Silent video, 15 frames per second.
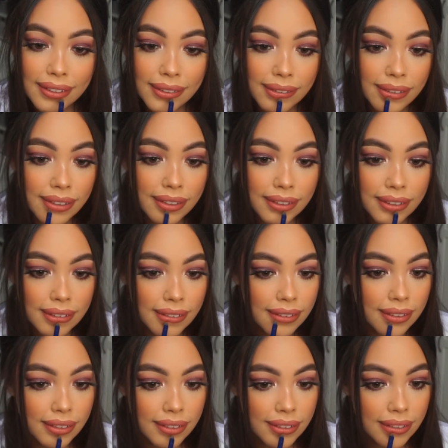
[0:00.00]
I would not
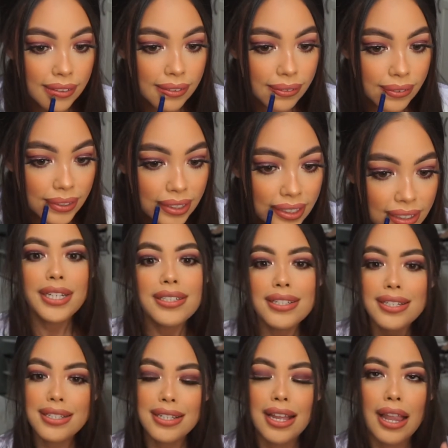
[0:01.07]
recommend this book, because
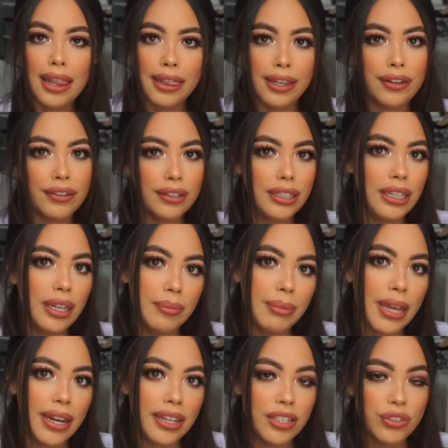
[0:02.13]
it's literally him
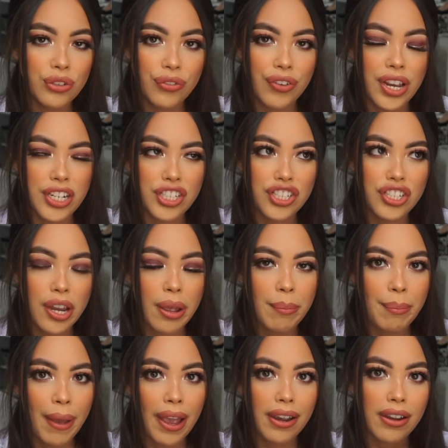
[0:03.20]
getting his revenge
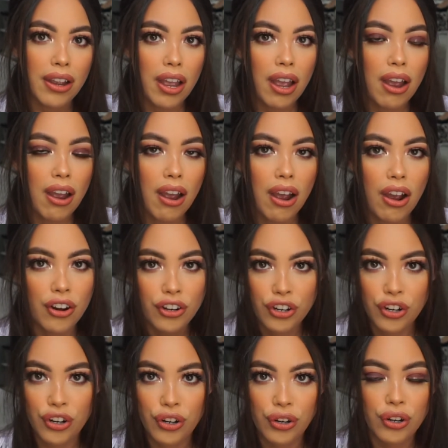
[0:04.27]
back on
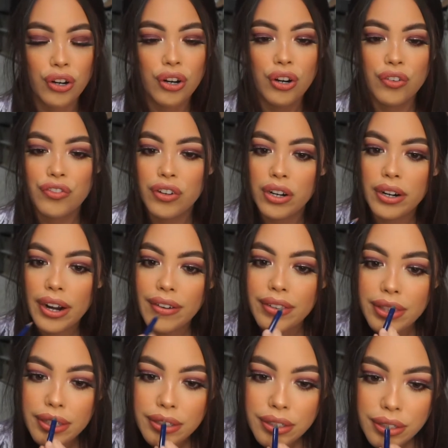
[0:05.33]
her for
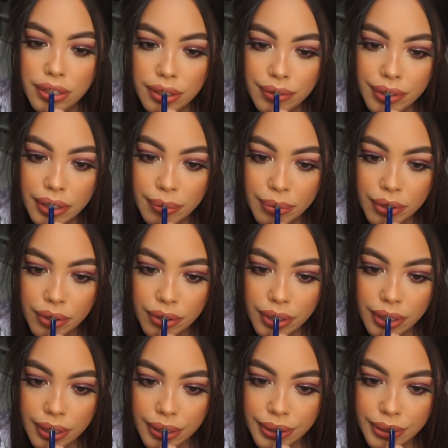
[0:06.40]
everything she put him through in
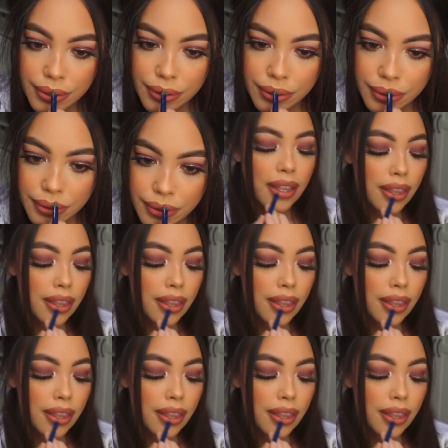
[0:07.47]
high school.